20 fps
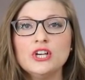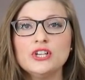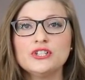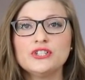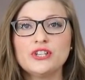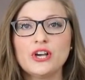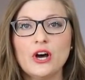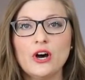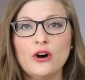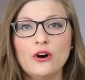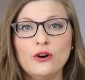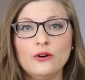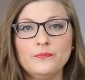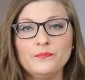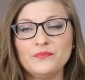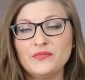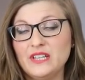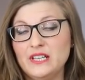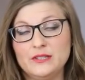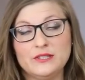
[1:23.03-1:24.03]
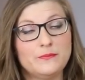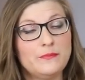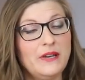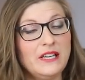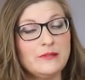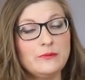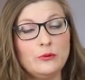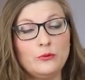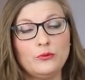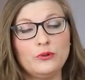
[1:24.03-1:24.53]
So it
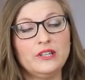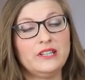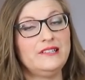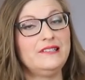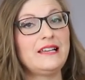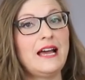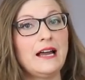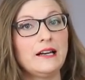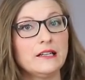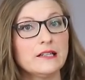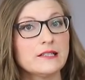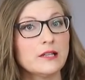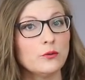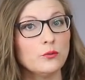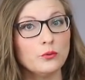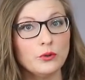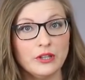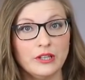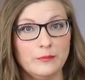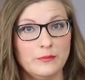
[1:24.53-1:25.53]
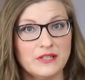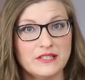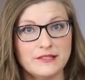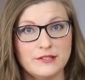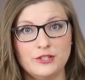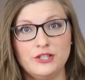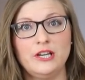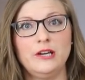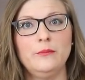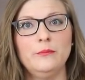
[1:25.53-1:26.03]
makes me really sad because I really miss
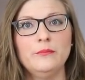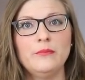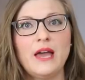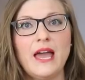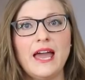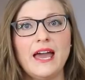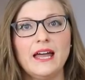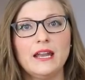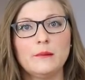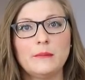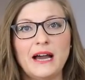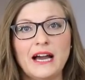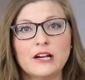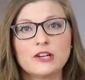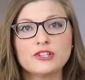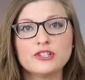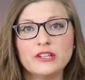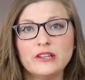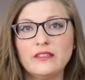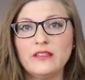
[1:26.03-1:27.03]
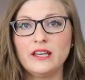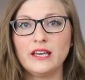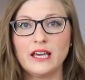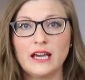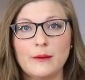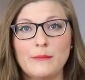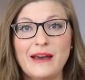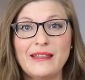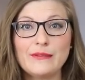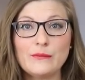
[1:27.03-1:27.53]
the gym, and I'm actually
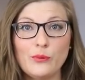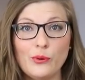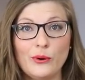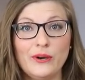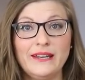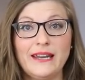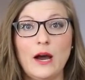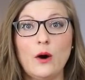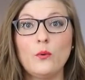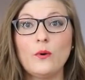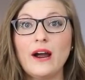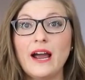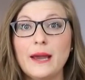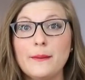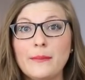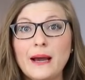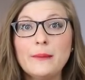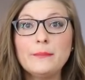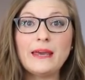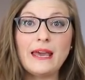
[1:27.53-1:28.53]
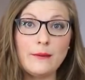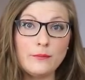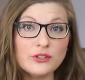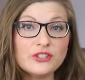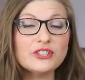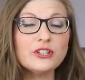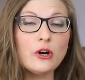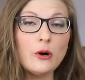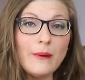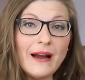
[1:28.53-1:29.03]
thinking I'm at the point now where I might be able
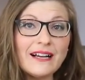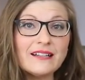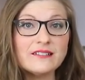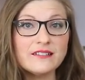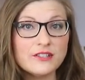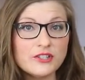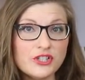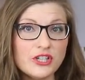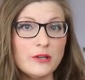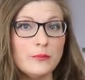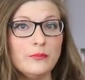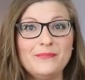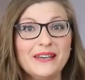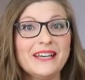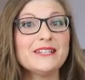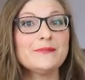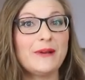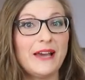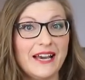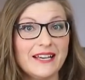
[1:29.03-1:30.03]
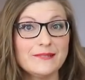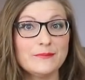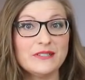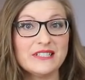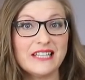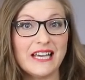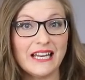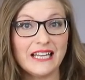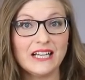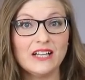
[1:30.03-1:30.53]
to go back to the gym because my eczema
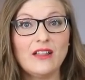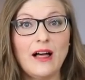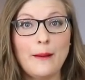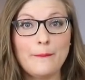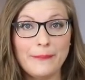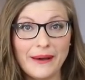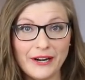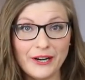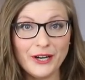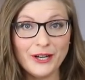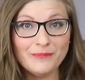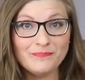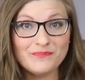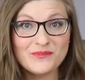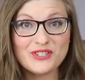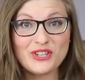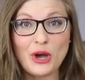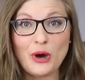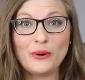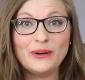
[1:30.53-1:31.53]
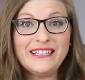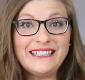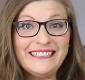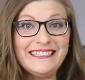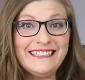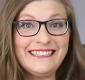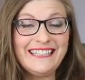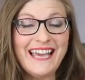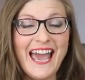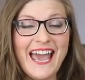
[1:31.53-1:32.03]
is getting a lot better, so
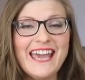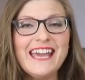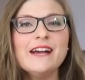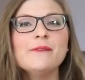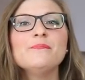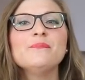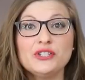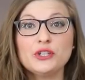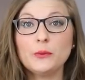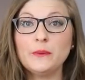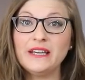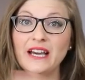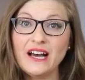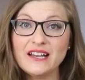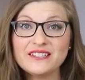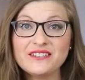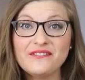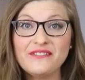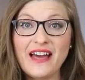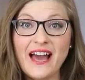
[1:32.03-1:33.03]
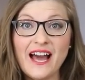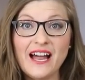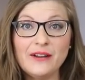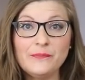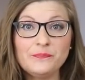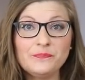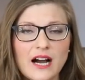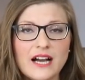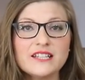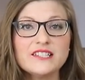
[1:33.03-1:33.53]
yay! So because of
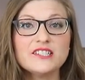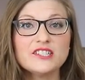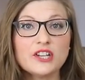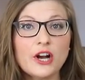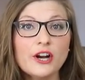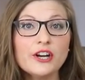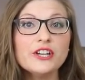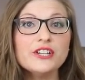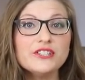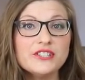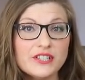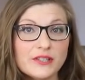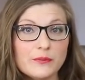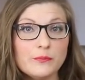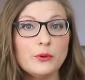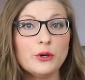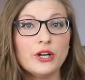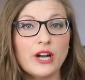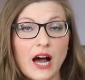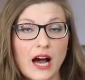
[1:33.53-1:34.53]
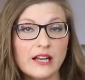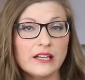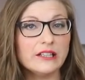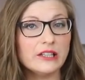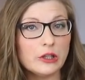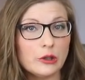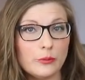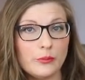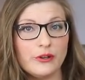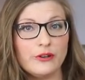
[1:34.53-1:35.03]
that, I started to put on
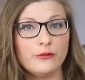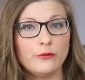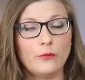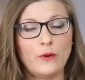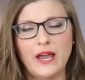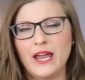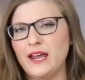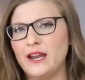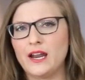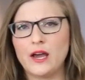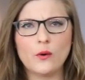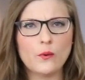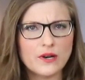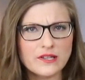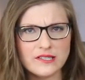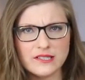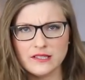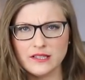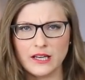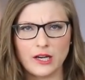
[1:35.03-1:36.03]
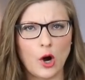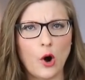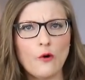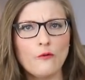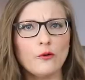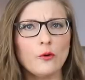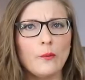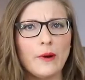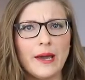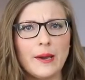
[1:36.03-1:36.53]
a little bit of weight, and I wasn't like
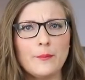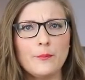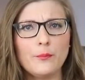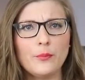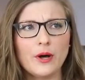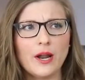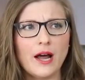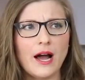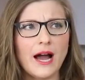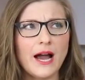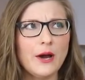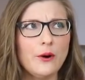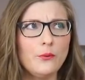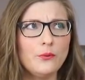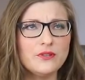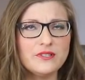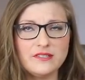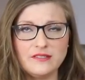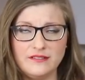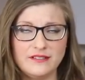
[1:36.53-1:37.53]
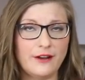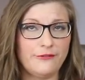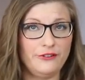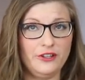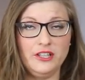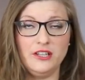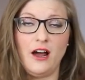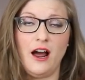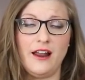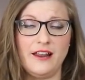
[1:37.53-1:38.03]
overweight, but I was
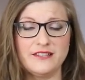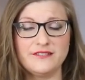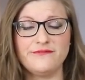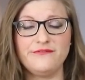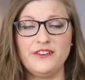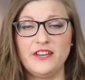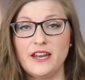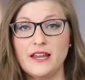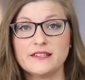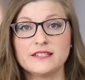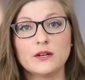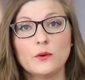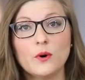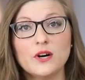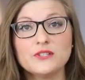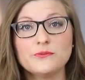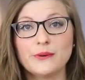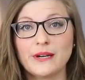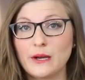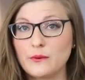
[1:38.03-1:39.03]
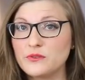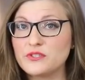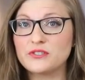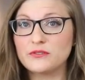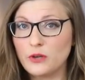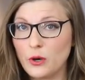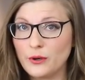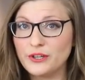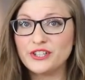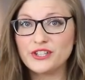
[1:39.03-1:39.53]
definitely not as fit as I was when I was
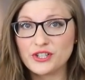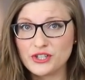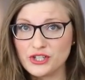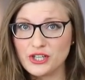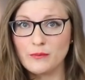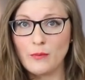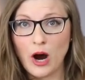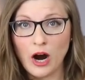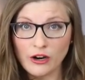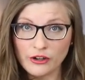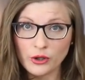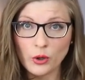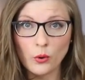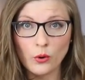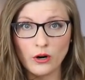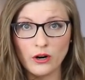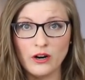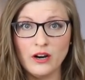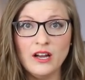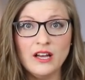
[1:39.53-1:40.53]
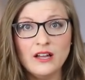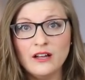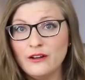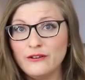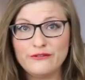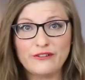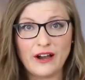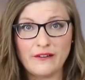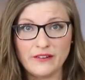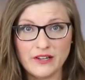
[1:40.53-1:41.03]
going to the gym hardcore
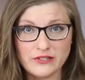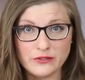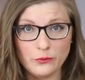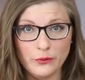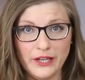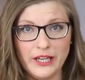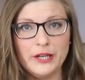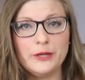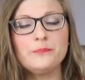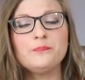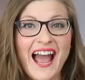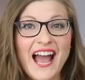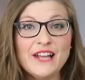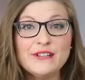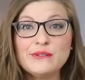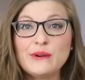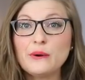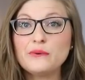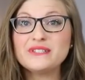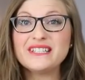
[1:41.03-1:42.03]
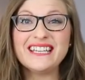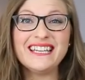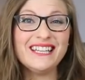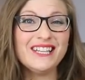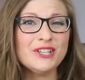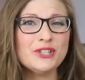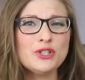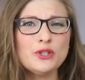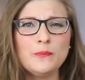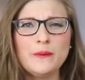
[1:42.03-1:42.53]
5 days a week. And so I was
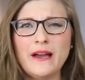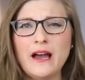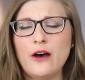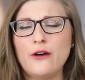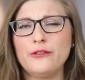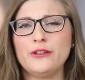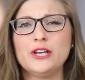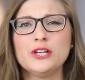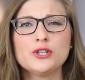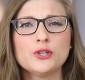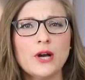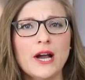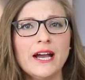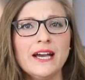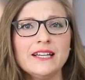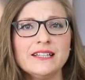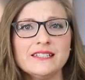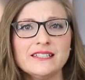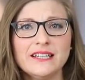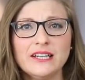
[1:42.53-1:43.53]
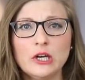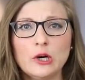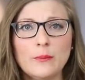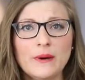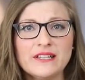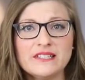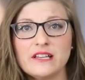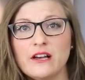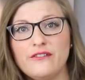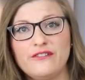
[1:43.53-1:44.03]
eating super healthy, trying to heal
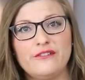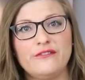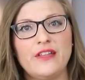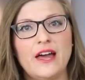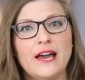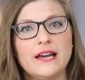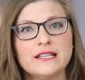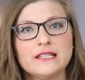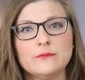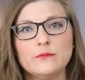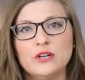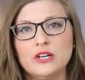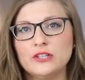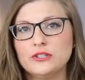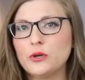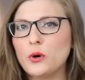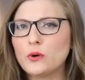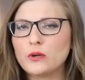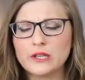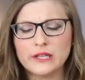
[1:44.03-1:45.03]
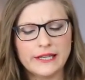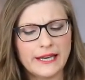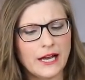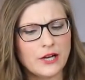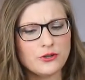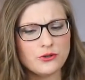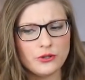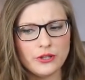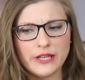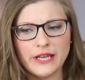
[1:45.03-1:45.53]
myself of the eczema totally
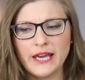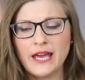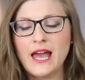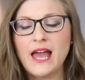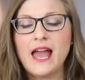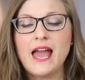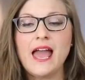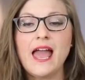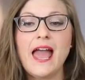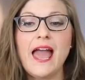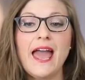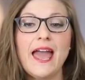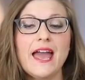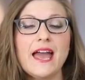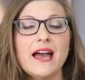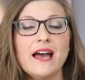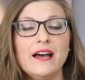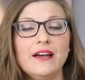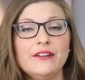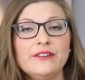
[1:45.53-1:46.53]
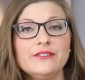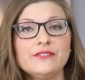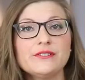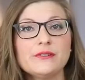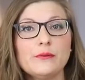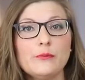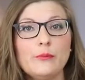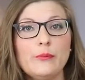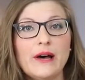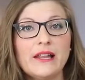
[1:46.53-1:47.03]
naturally, and
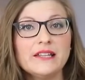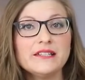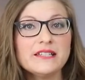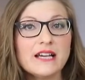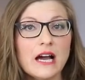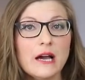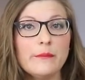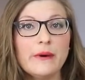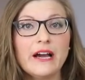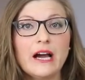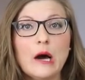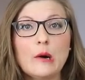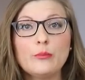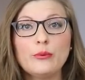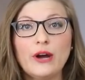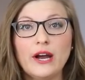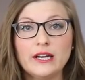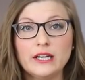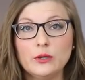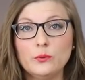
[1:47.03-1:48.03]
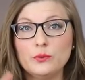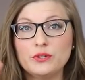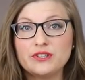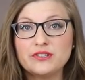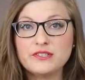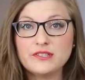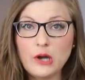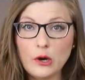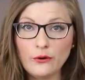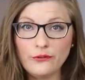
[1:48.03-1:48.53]
by the time I got pregnant with
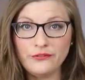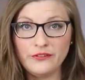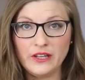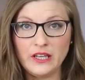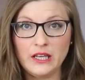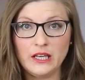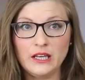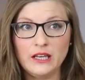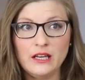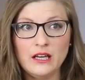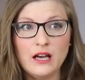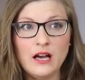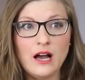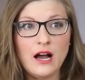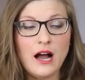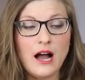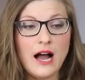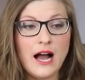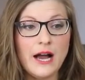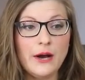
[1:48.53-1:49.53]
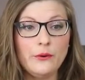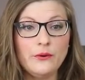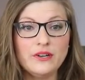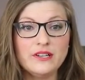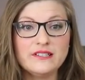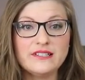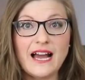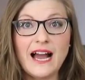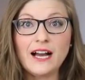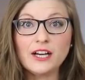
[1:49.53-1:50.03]
Sophie, I
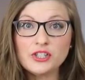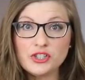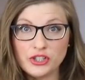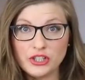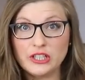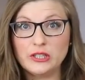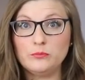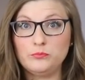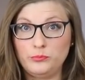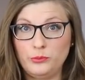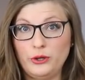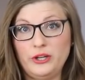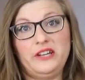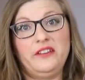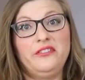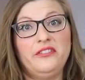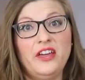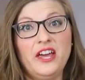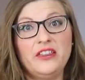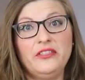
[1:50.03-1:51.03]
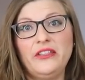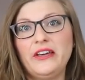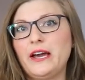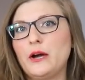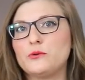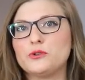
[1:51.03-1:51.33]
was actually pretty thin, like